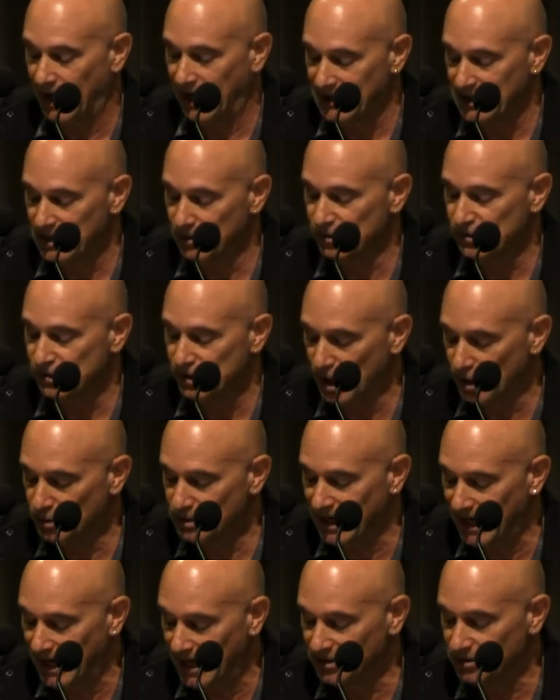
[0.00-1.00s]
And there is
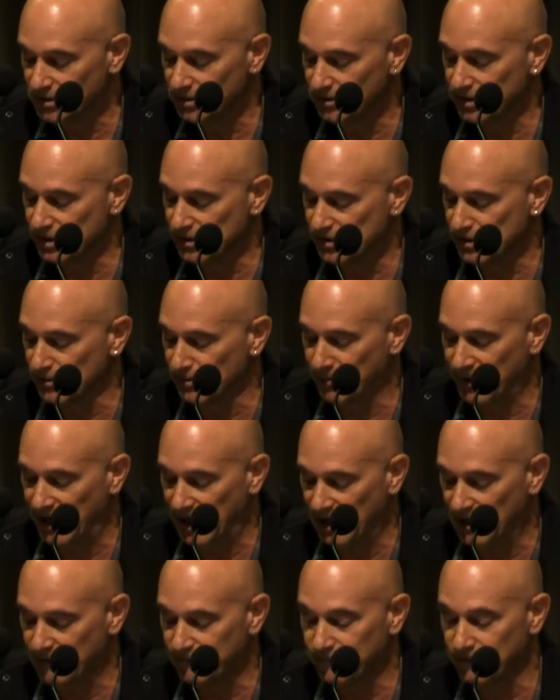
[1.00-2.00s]
no doubt that some
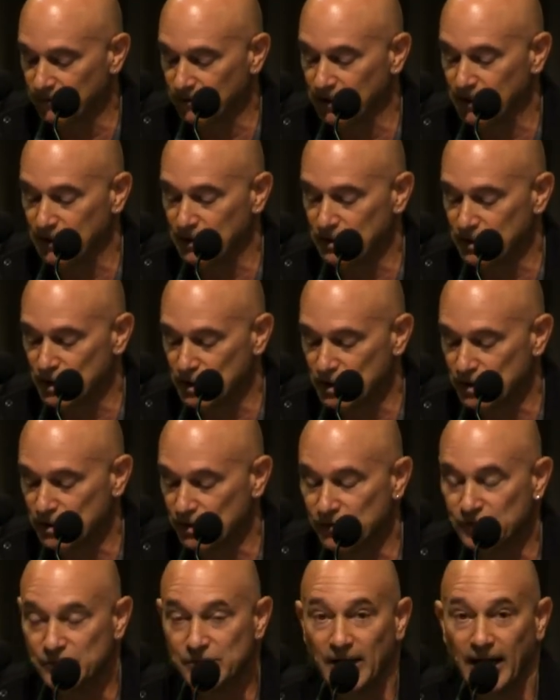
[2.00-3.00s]
powerful
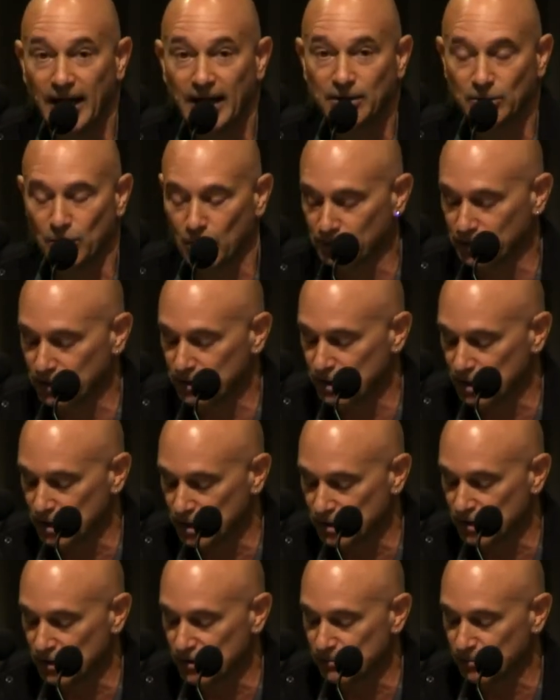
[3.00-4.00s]
Indigenous and
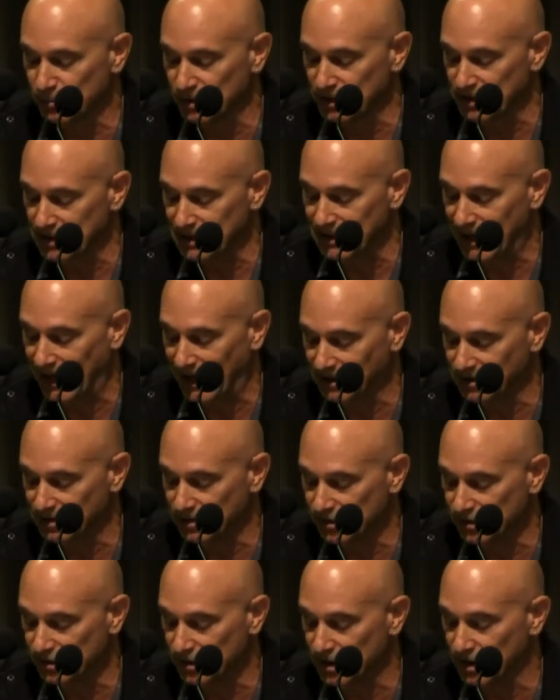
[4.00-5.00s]
non-Indigenous political
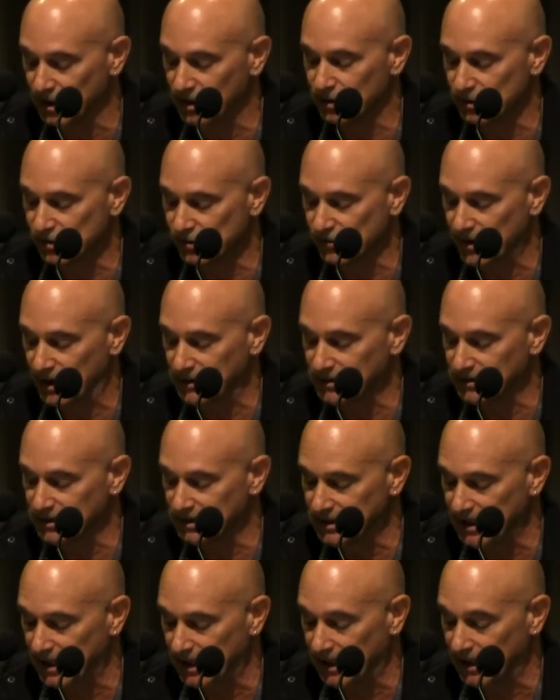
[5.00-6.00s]
actors in Australia
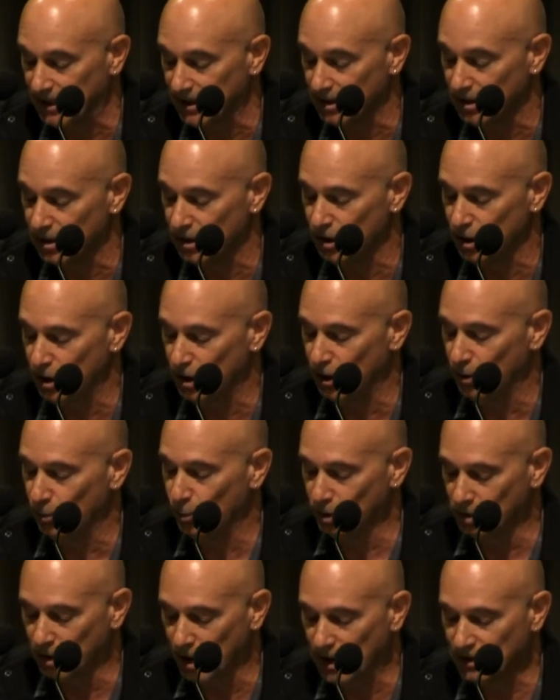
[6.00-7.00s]
today
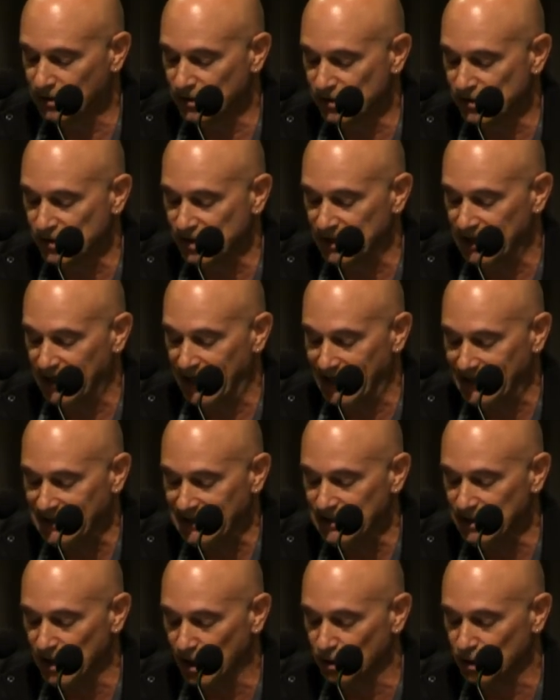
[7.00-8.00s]
would like to see
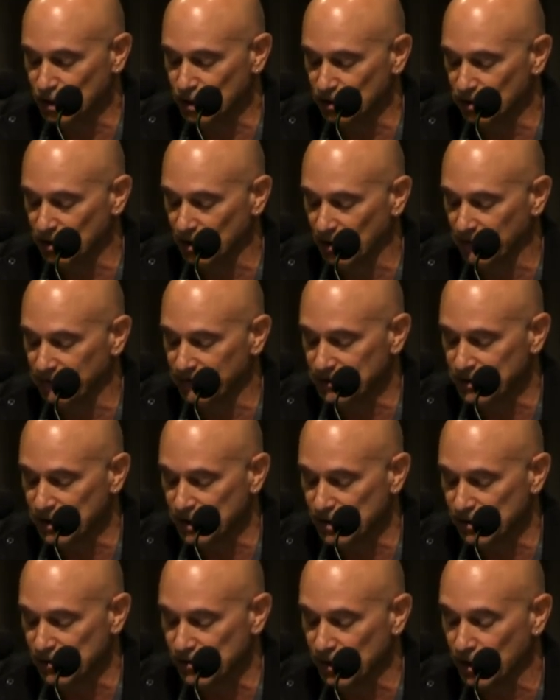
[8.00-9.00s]
any notion of
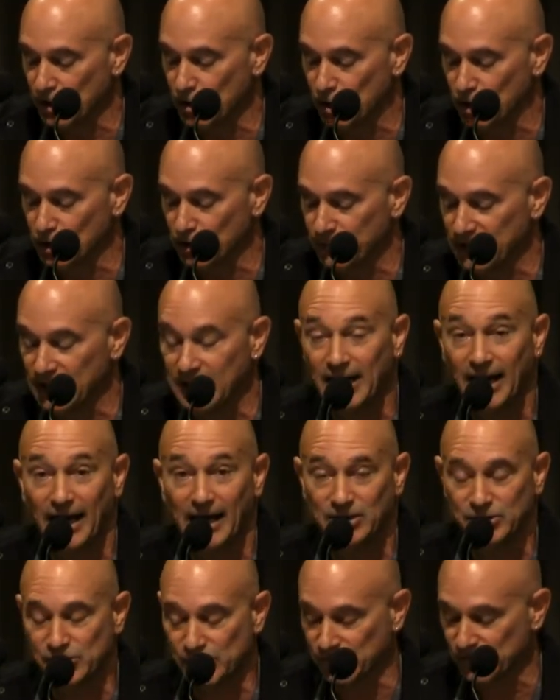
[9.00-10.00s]
Indigenous economy
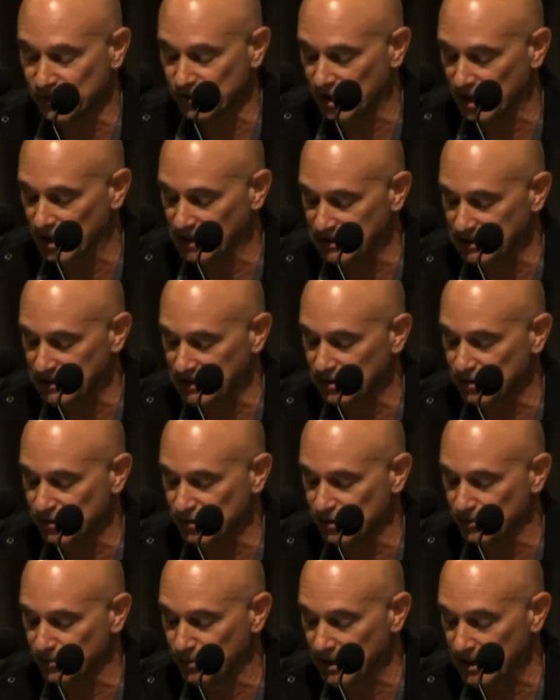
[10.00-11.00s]
and society
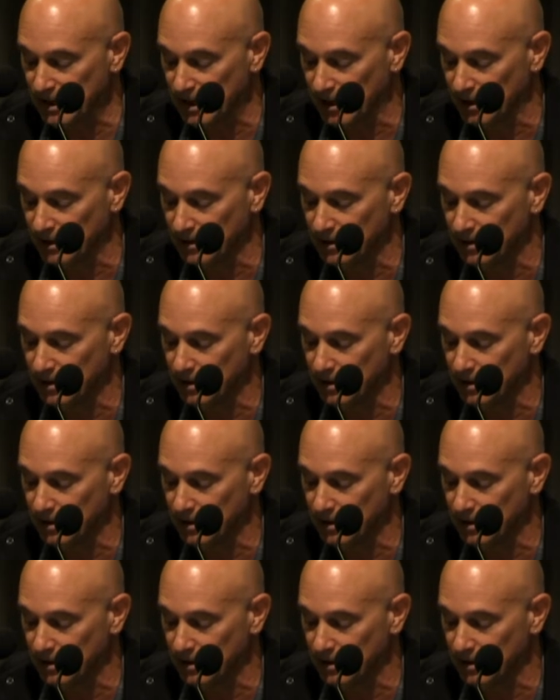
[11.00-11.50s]
disappear,